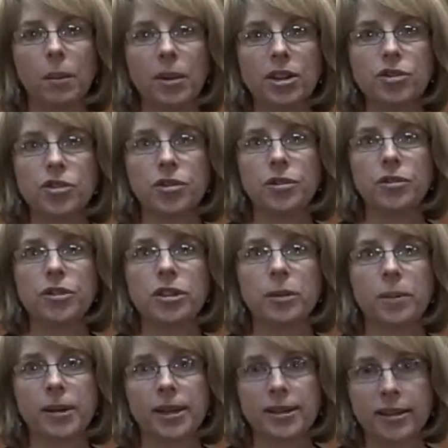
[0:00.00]
introduced the
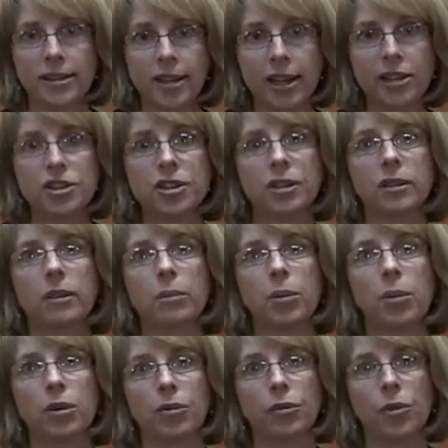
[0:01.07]
presentation
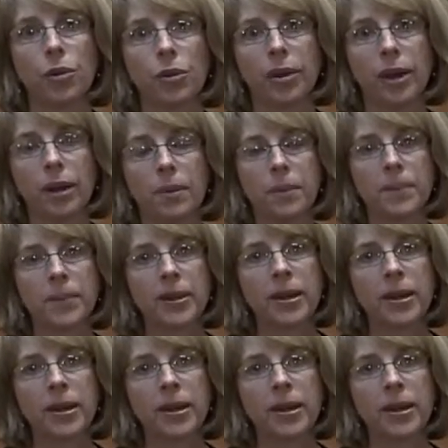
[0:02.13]
portfolio.